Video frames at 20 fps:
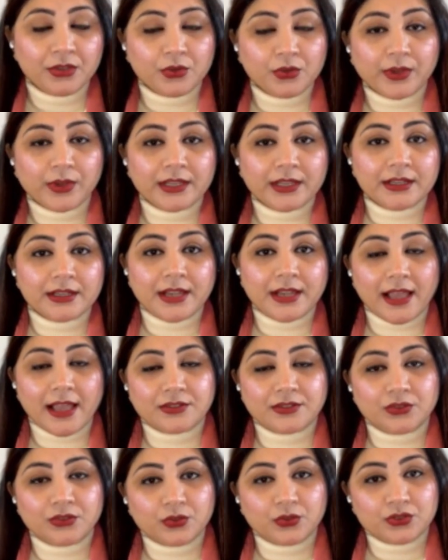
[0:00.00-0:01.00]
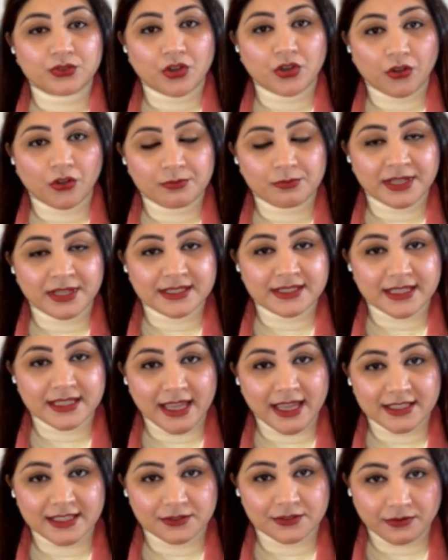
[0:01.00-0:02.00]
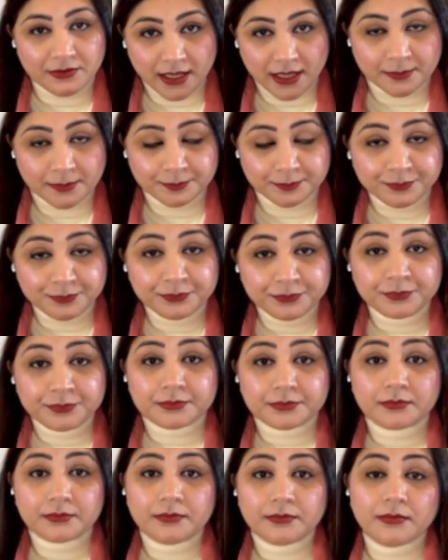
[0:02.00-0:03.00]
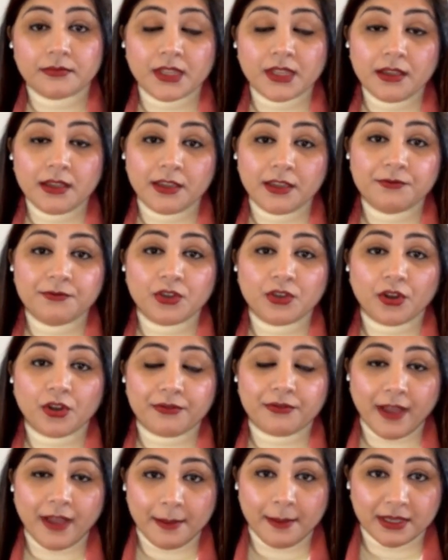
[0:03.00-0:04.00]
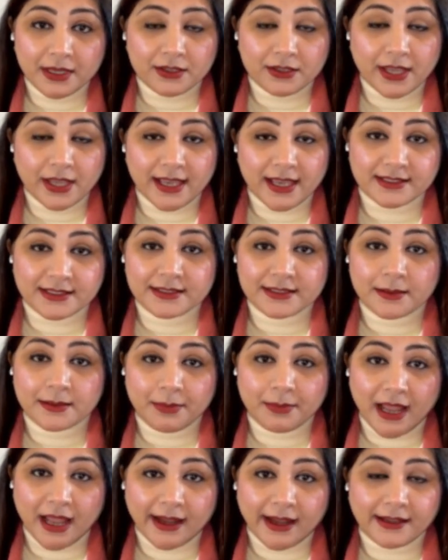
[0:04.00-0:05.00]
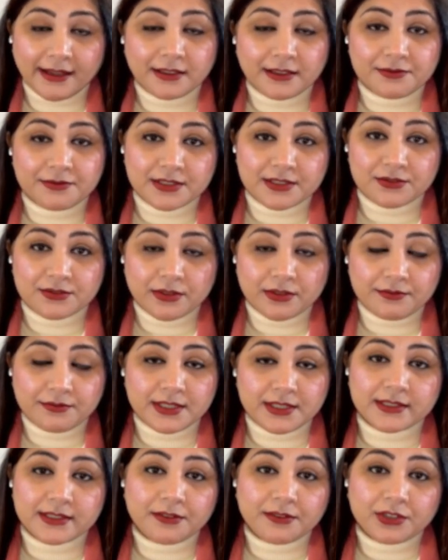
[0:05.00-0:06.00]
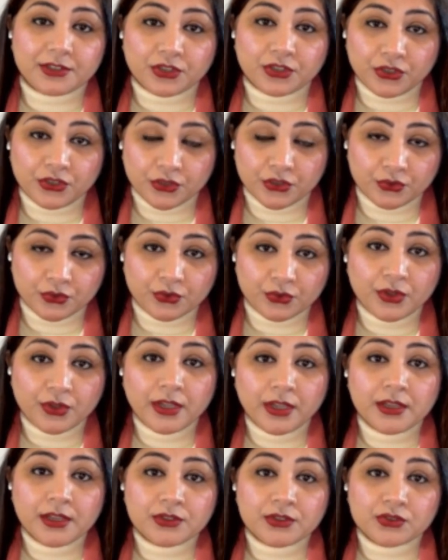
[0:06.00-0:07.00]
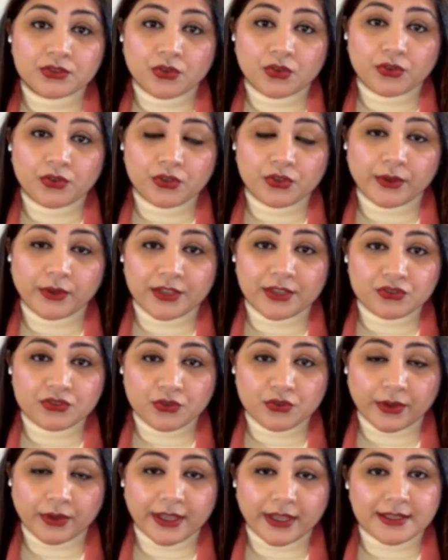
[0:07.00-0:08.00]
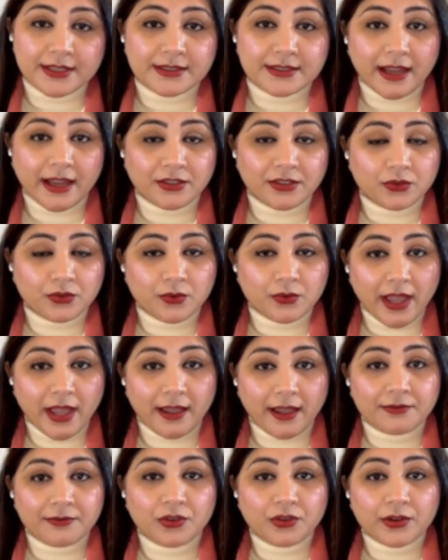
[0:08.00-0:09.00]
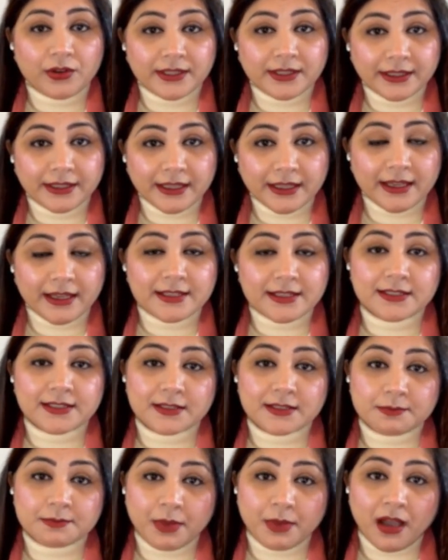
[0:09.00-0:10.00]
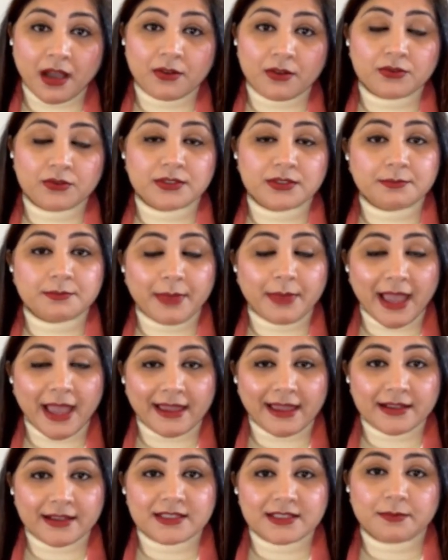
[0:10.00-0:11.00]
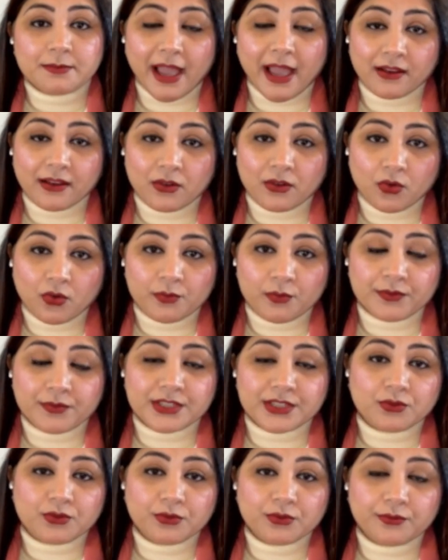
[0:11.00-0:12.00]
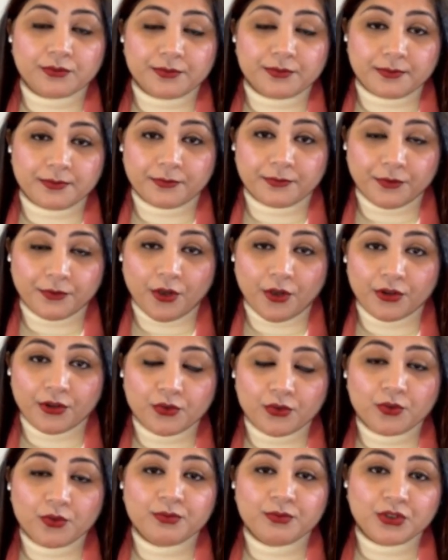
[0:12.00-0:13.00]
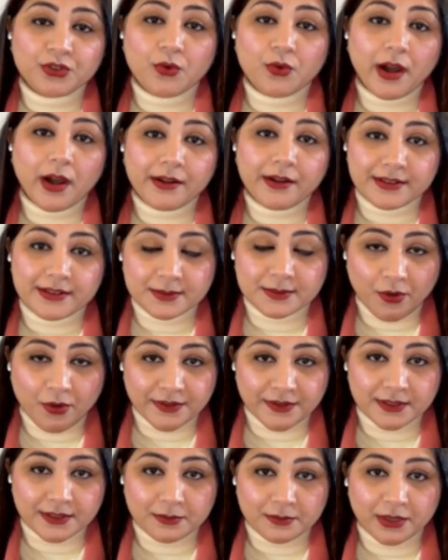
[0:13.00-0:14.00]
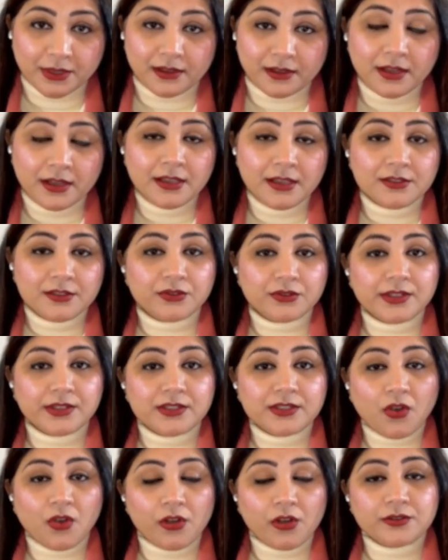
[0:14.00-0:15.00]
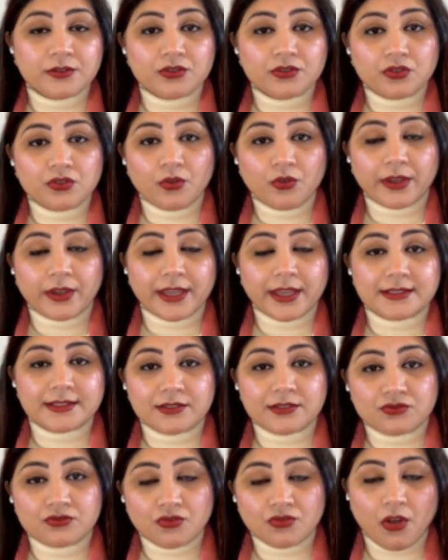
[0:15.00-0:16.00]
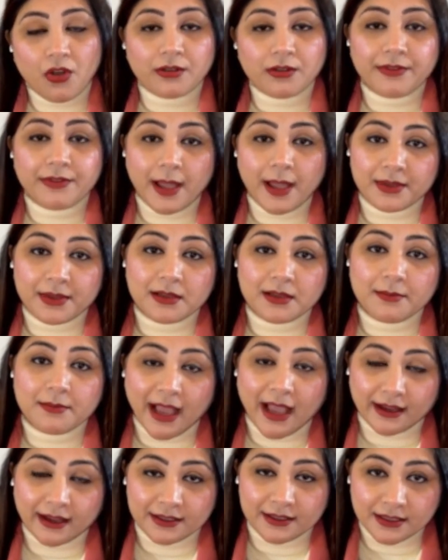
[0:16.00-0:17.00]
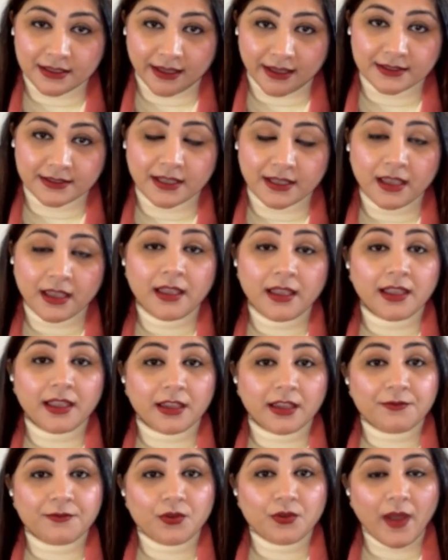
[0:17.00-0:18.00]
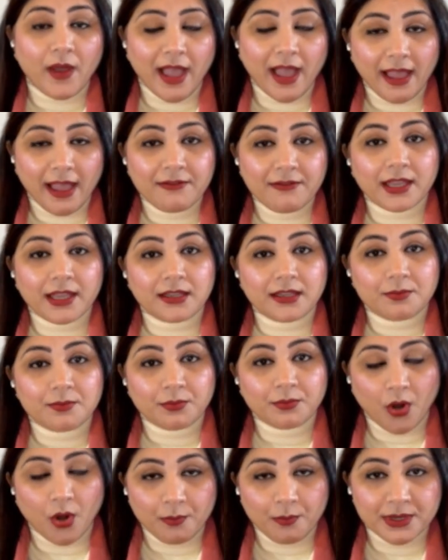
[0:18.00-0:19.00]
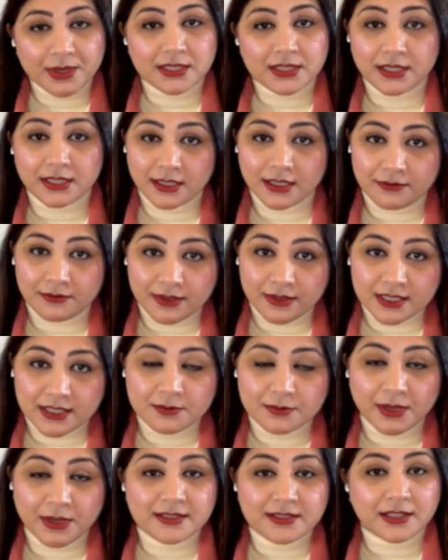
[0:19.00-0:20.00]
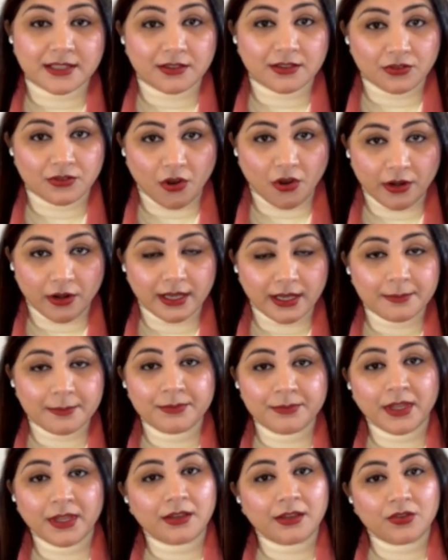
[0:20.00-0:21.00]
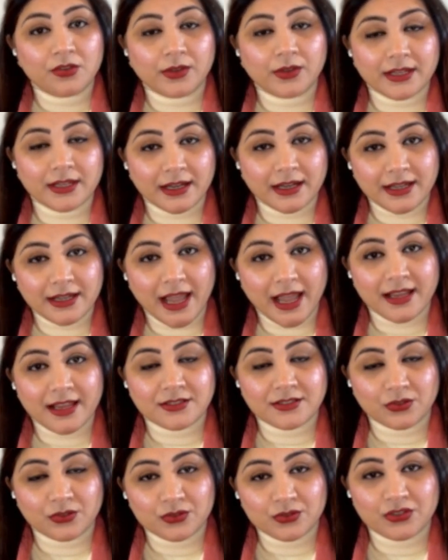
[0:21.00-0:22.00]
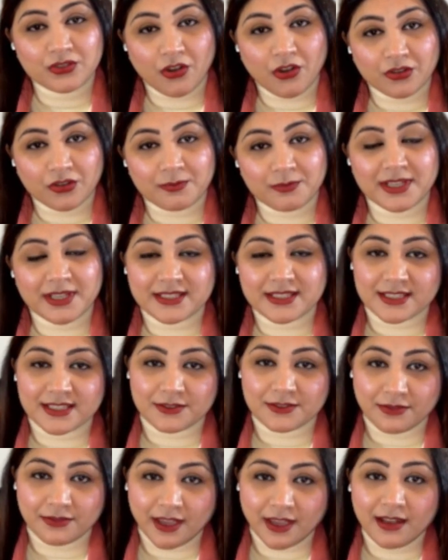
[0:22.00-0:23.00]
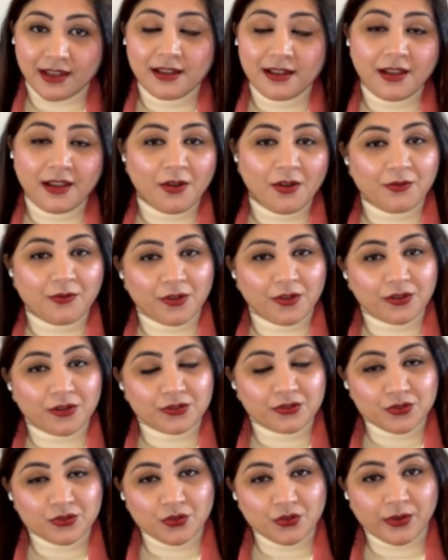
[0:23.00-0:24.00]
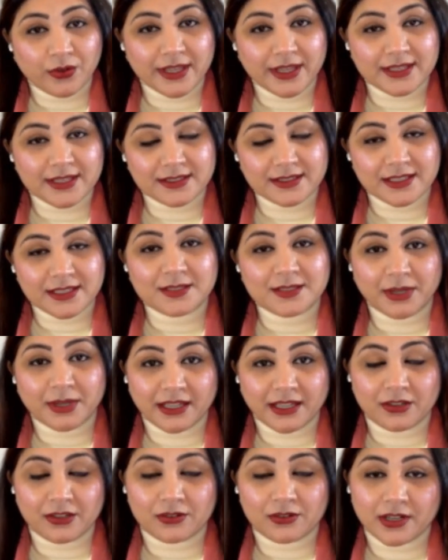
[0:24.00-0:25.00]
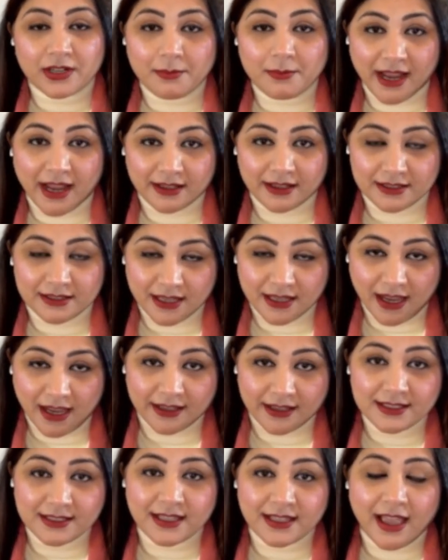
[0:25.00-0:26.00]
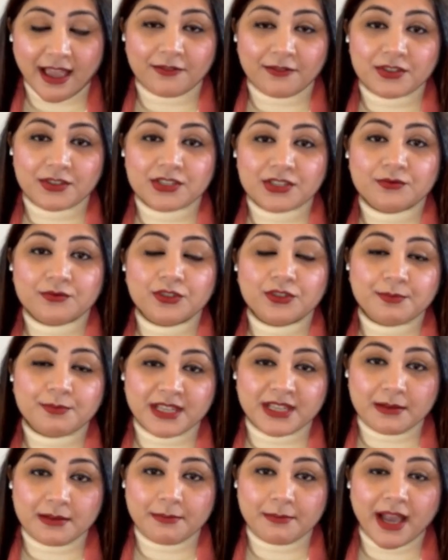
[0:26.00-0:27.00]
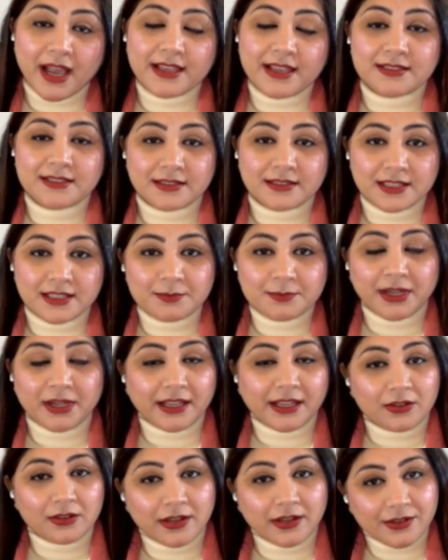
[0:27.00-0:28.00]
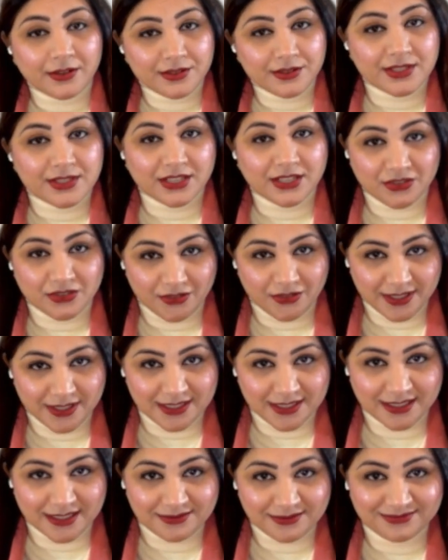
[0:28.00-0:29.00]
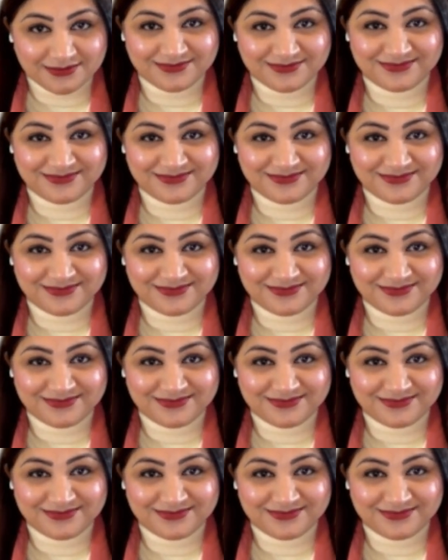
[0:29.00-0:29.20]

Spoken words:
you can attach those documents as well. If your family hasn't applied the visitor visa with you, so you can showcase that you have your kids, spouse, parents back home for whom you are responsible. So it's also showcase a strong family back-end ties. If you have any property investments in your name, you can attach those documents as well to showcase this particular back-end ties and which would minimize this particular rejection reason.